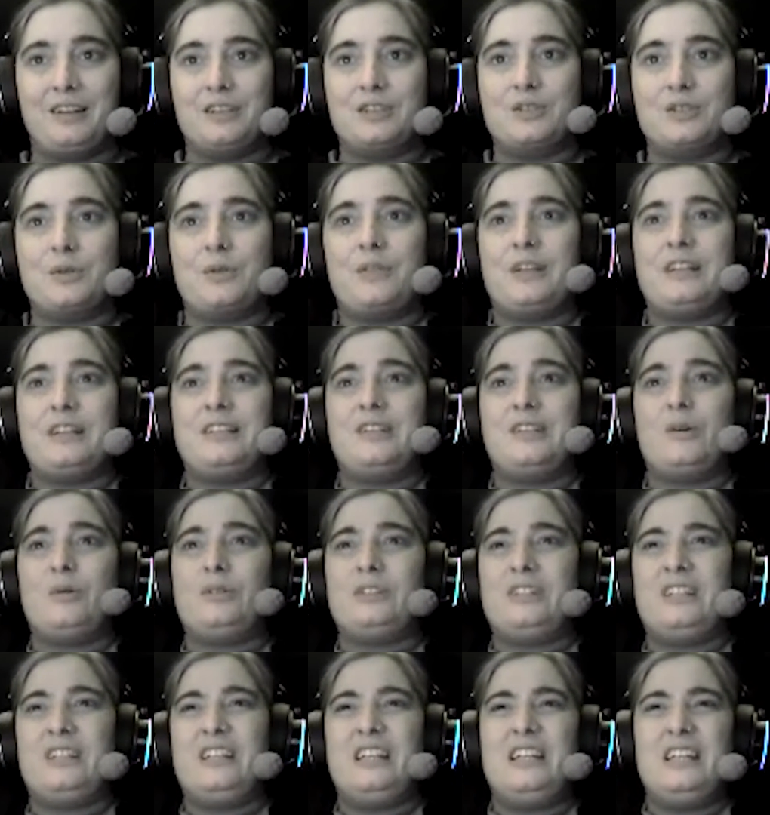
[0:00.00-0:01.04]
So they
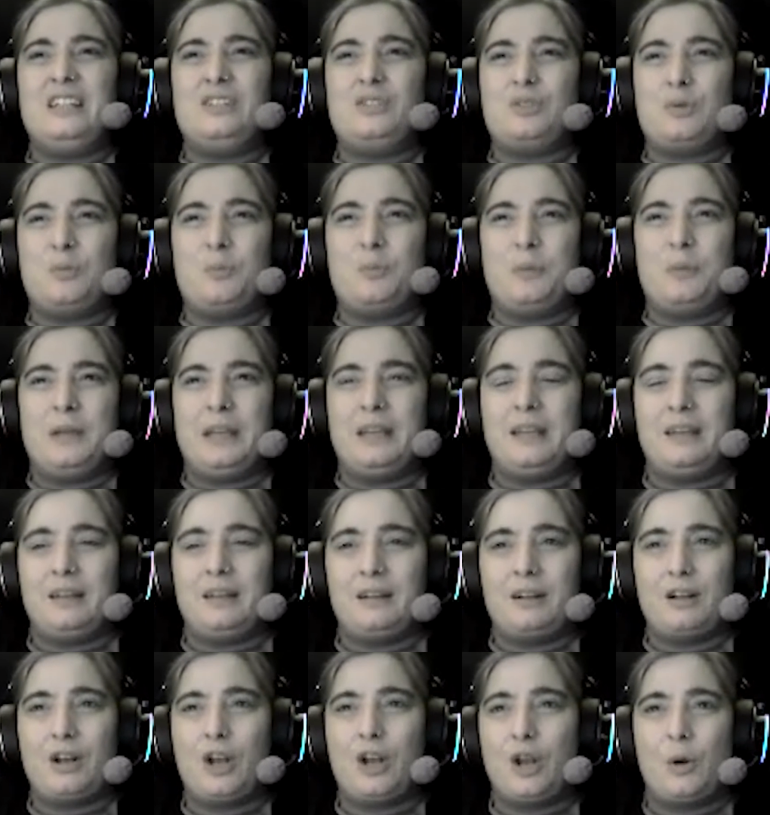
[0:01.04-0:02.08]
don't need to be
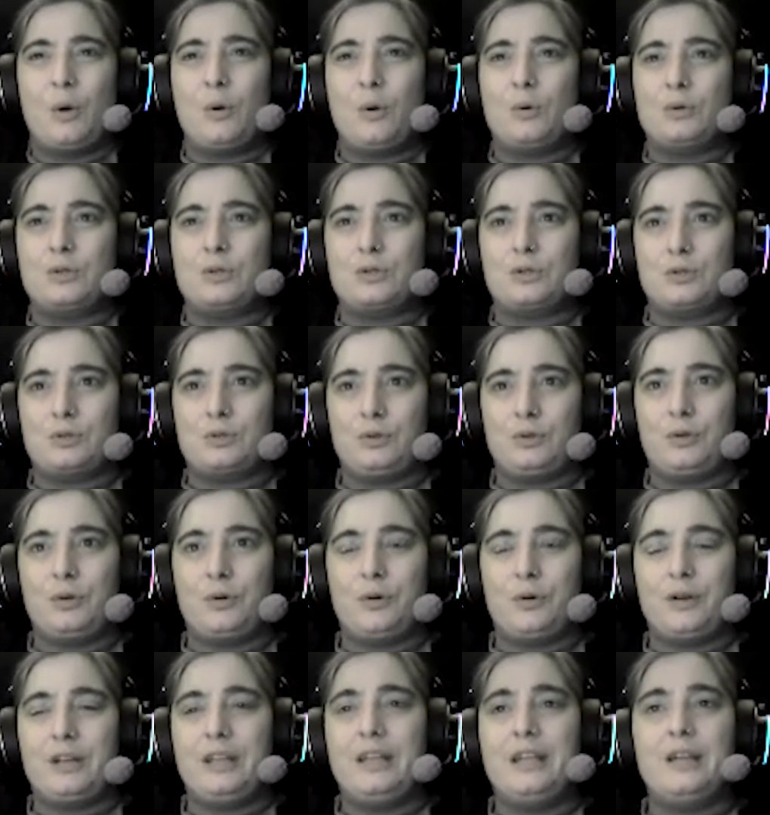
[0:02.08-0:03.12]
close to
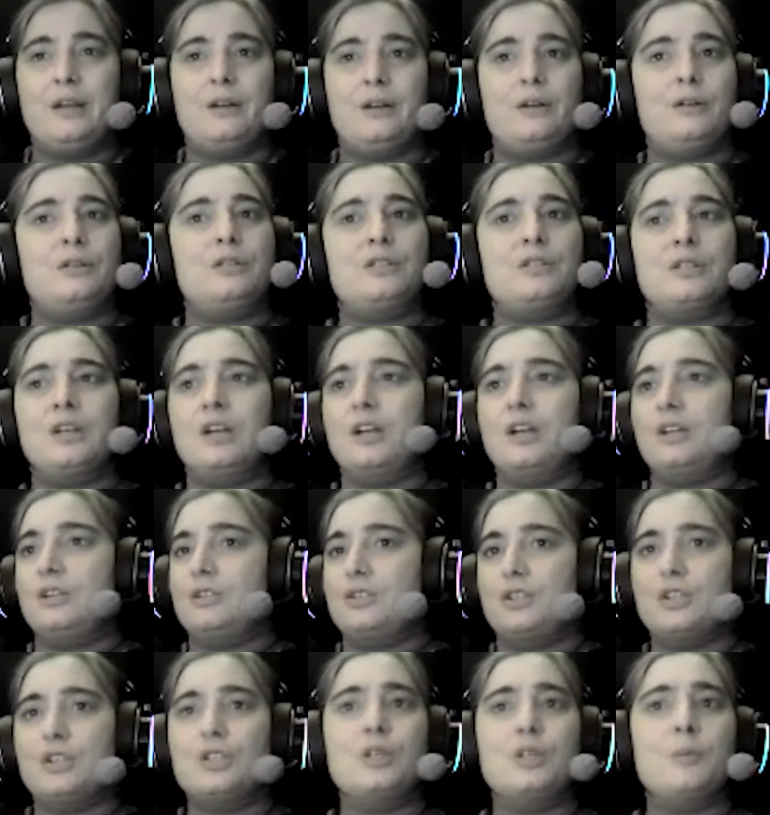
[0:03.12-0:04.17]
your ears,
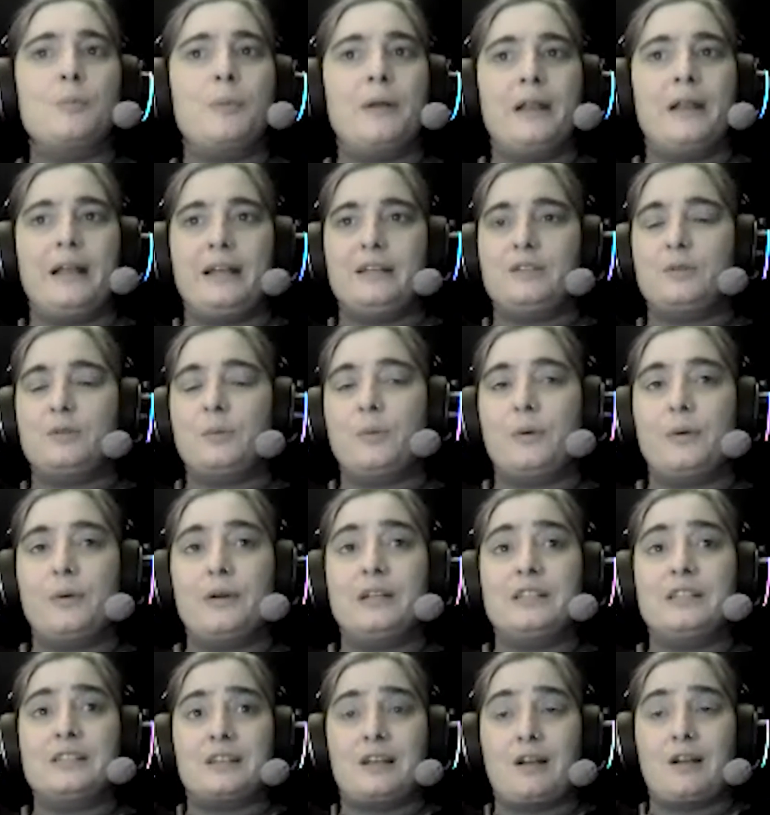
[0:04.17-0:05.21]
just a place where
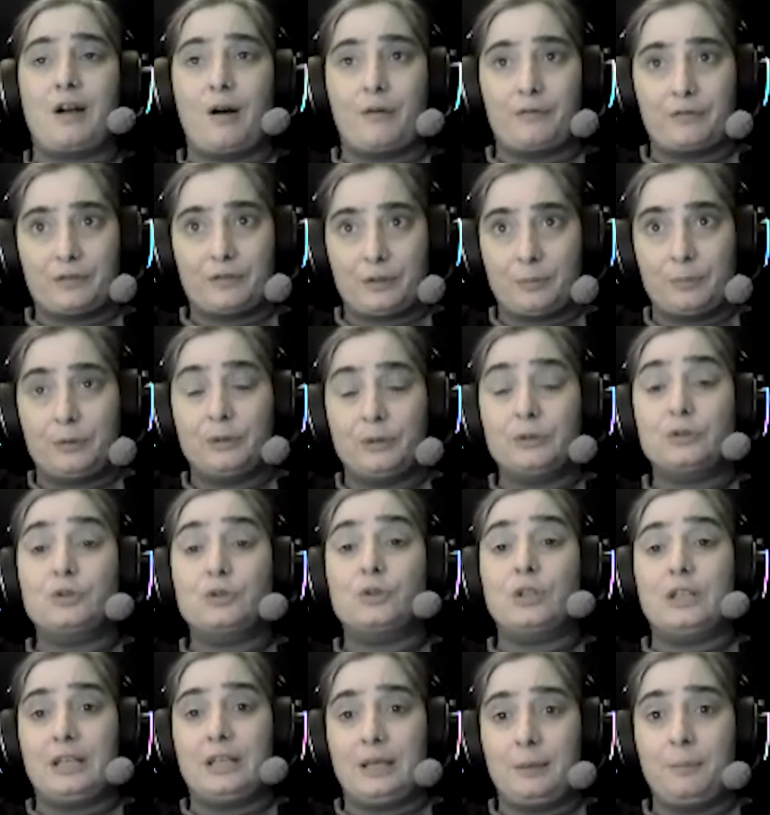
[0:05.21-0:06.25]
it's comfortable
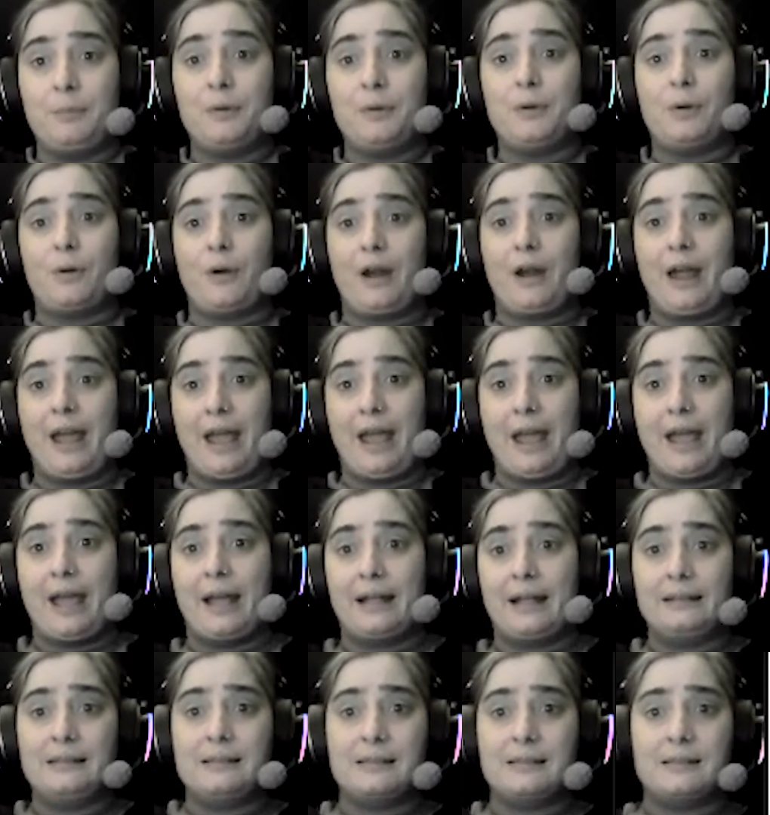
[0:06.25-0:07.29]
to keep your
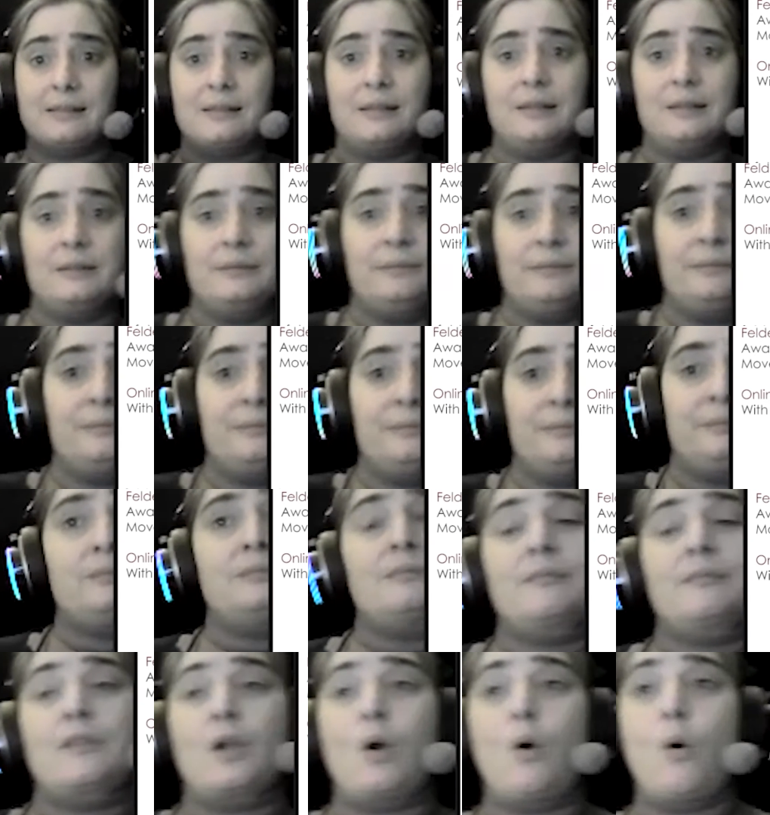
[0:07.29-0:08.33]
hands
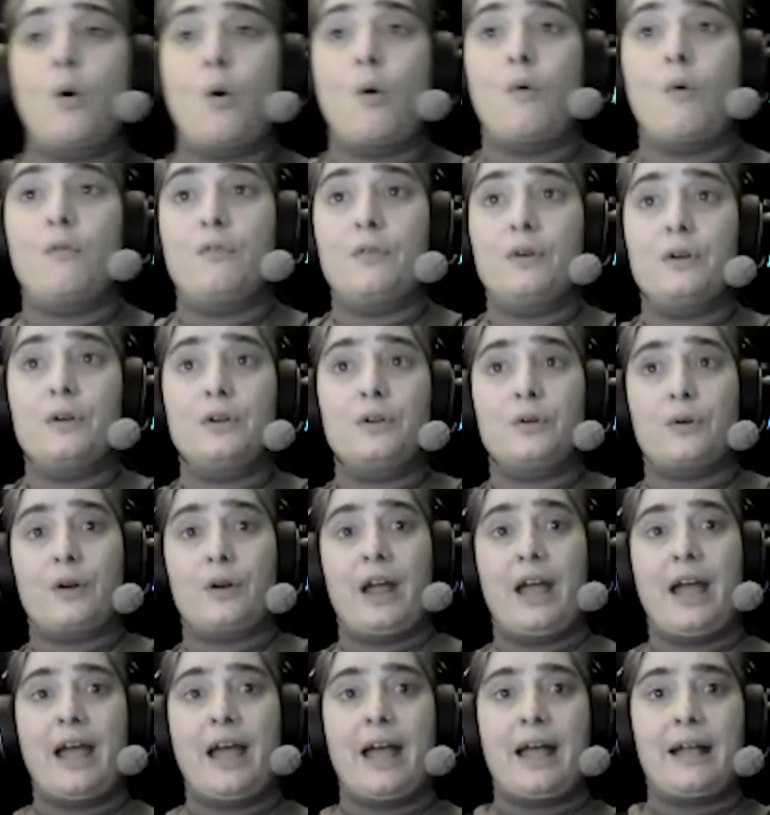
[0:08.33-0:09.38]
over your
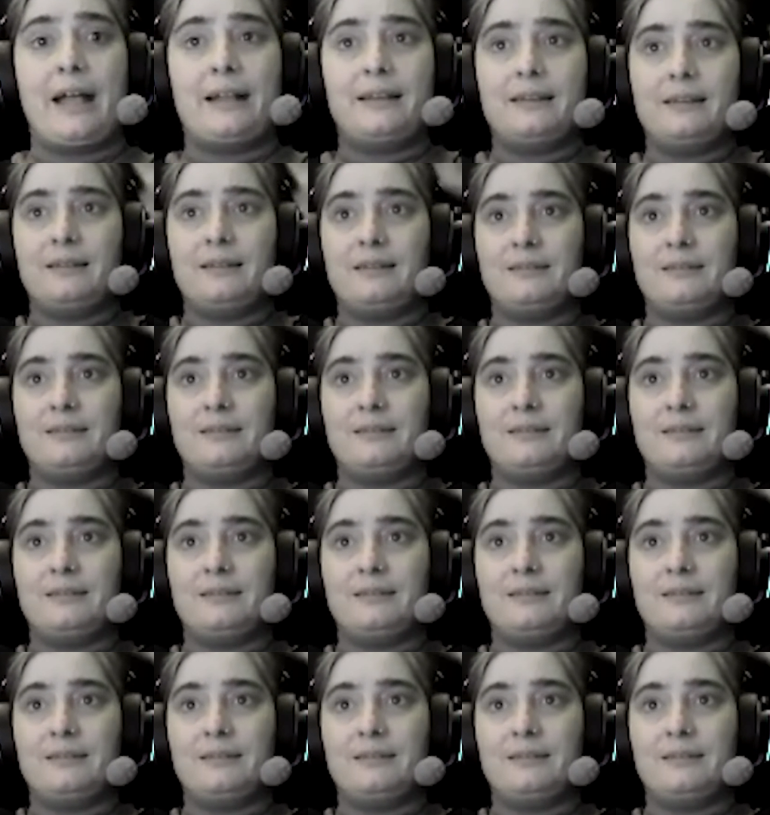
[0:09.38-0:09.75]
head.